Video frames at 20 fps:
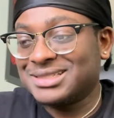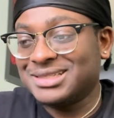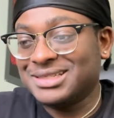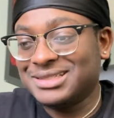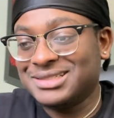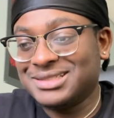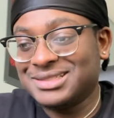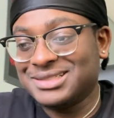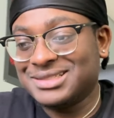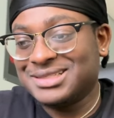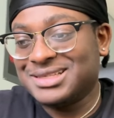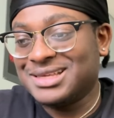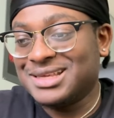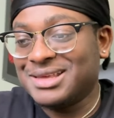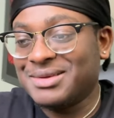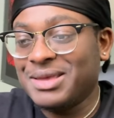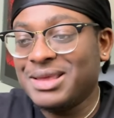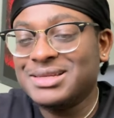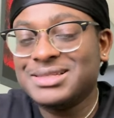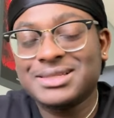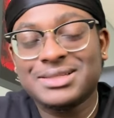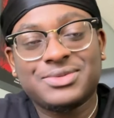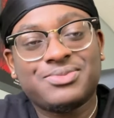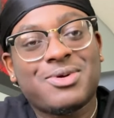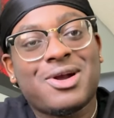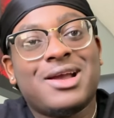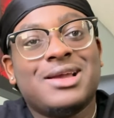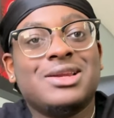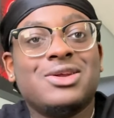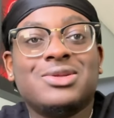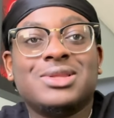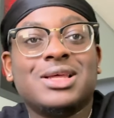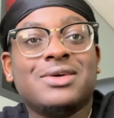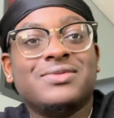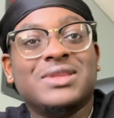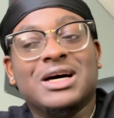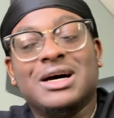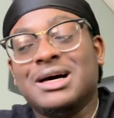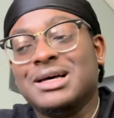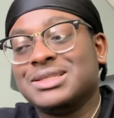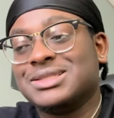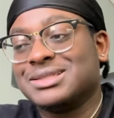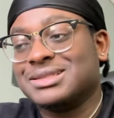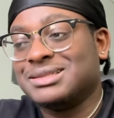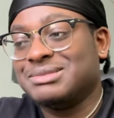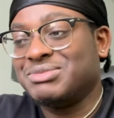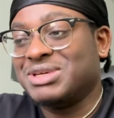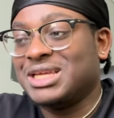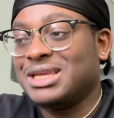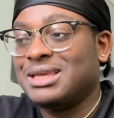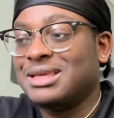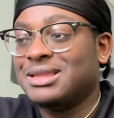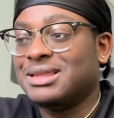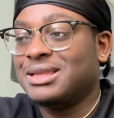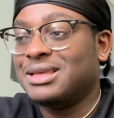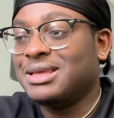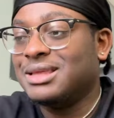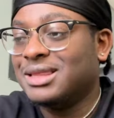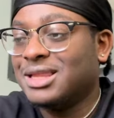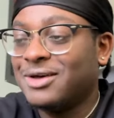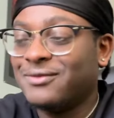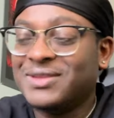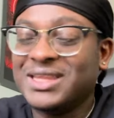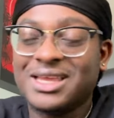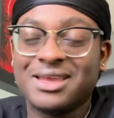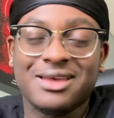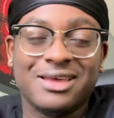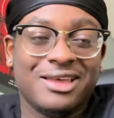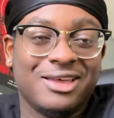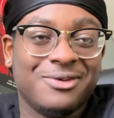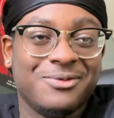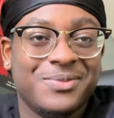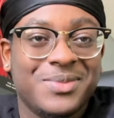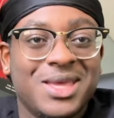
He just he just probably don't love the hustle, but he he loved the game.